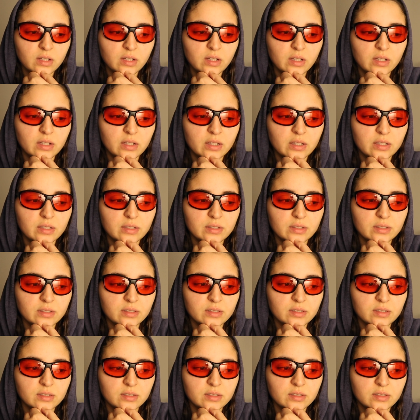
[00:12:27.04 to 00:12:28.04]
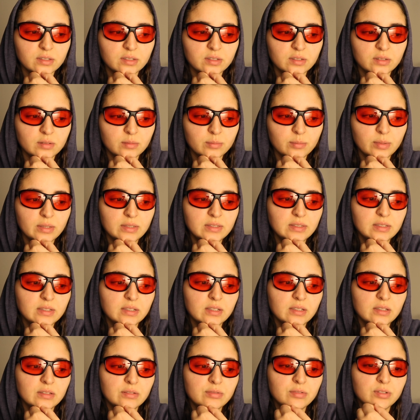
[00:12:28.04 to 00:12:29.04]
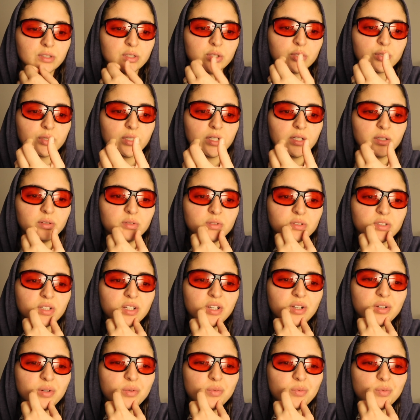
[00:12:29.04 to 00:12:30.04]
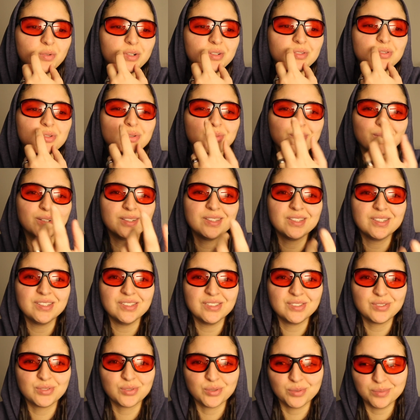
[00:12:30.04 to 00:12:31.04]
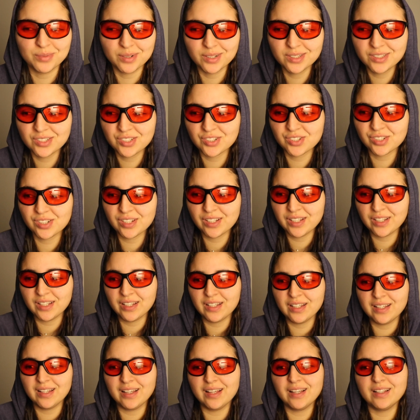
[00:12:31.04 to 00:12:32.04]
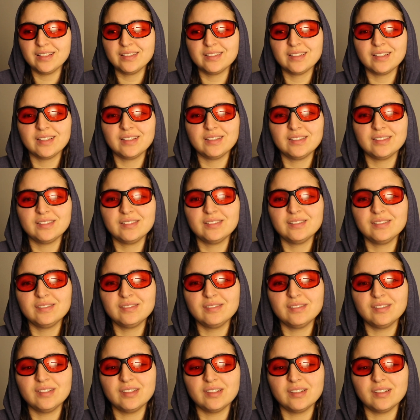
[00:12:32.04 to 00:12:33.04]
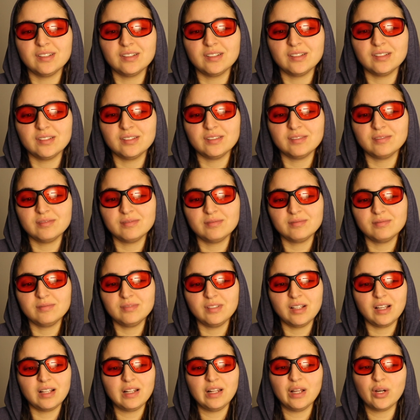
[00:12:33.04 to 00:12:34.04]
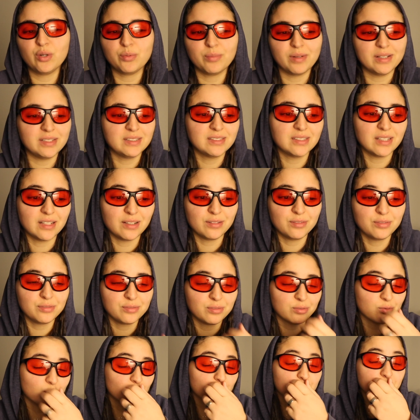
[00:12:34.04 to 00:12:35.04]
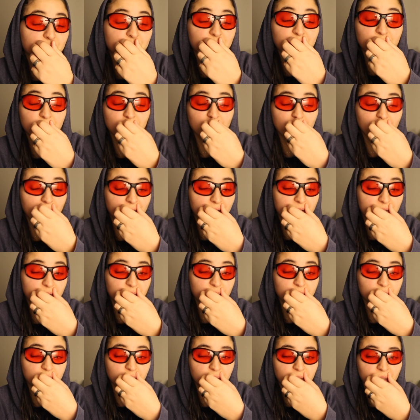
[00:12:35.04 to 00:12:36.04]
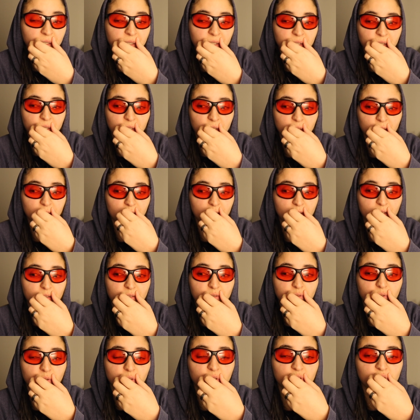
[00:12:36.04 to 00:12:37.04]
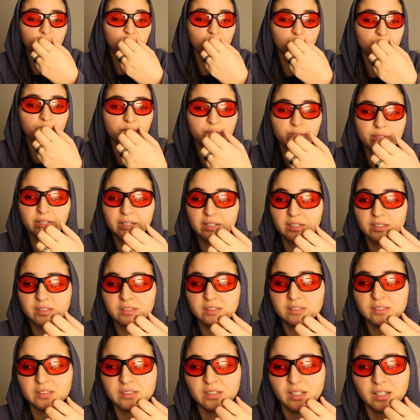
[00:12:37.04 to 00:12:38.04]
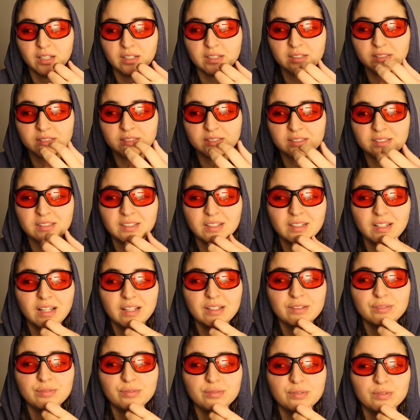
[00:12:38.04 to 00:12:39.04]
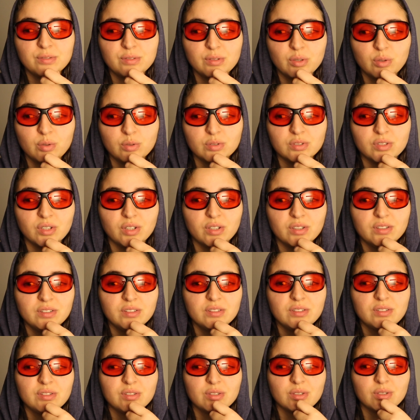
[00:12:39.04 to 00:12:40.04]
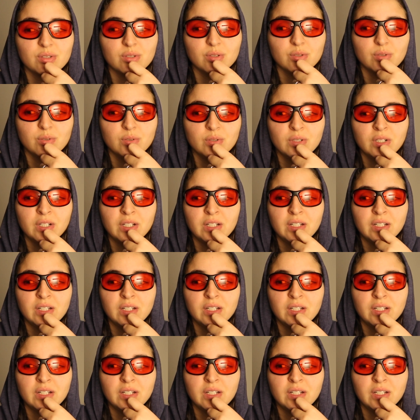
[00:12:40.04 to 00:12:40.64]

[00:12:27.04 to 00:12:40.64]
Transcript: and basically figure out when too much is too much, and then allow myself room for error to autocorrect as life goes on. So